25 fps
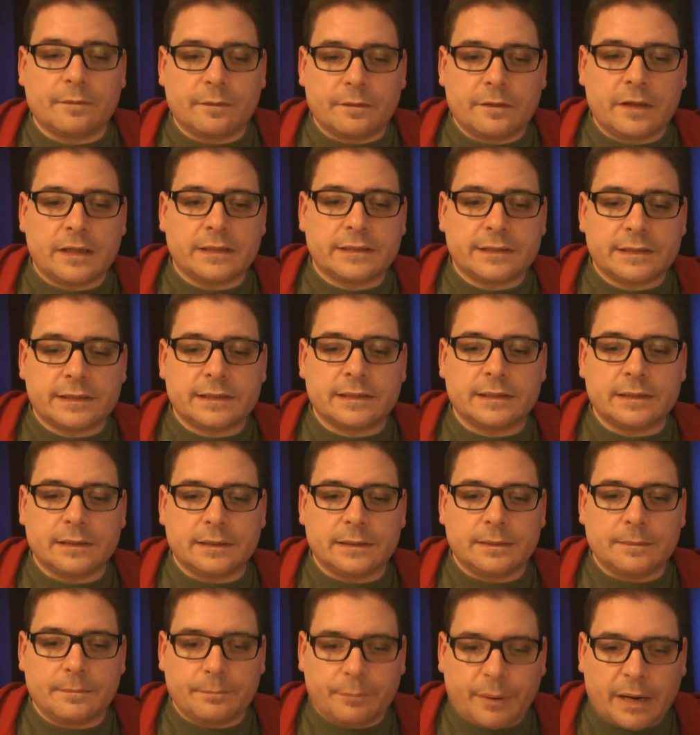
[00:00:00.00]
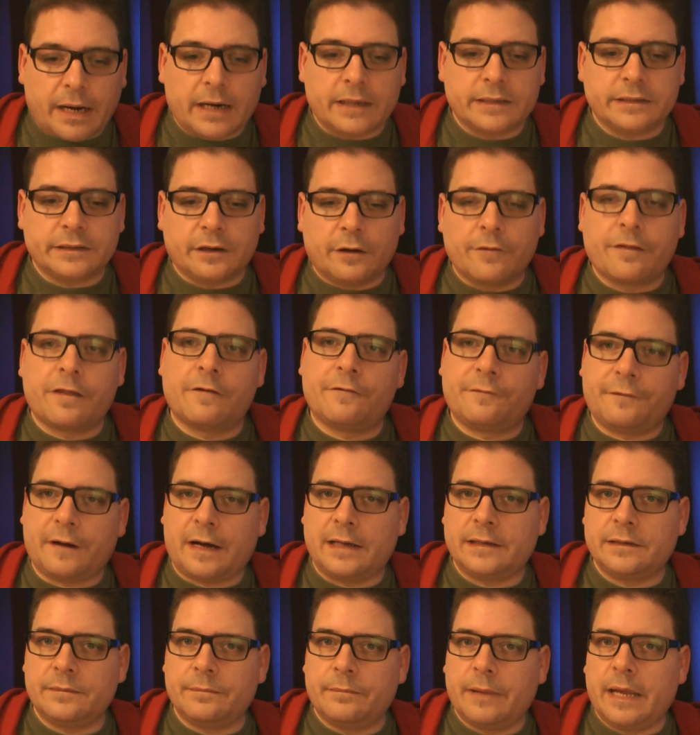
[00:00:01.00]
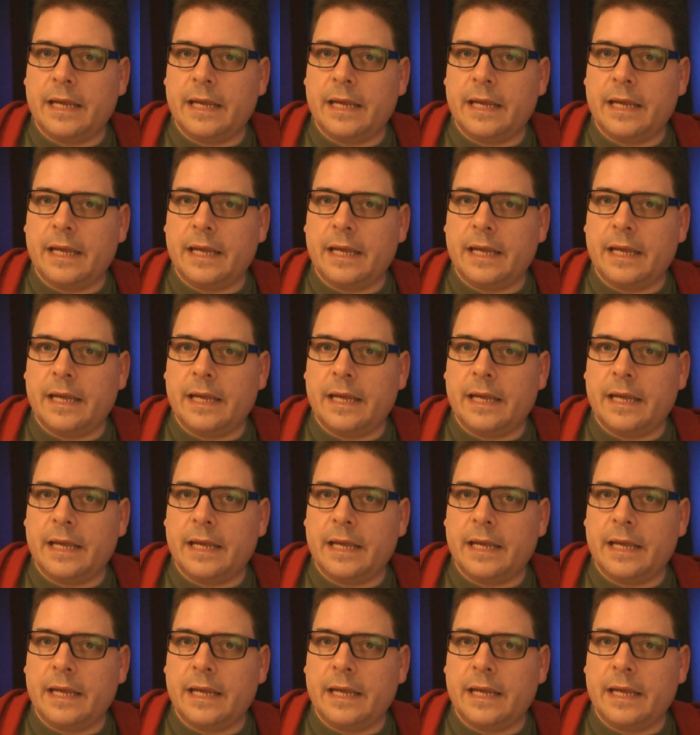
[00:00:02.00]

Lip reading: That's part of the fun